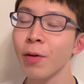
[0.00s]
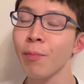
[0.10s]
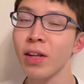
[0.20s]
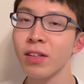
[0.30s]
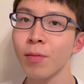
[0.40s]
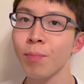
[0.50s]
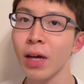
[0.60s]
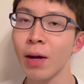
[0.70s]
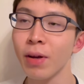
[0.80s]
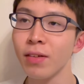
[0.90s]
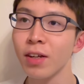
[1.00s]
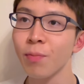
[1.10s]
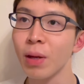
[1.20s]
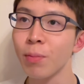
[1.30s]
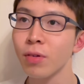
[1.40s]
amazing
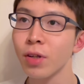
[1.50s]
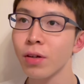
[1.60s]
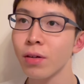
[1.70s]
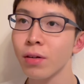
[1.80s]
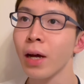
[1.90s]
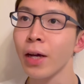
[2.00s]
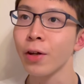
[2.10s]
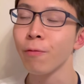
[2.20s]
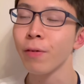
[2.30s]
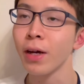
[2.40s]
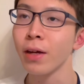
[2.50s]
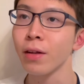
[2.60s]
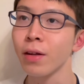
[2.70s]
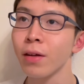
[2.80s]
people there. I could find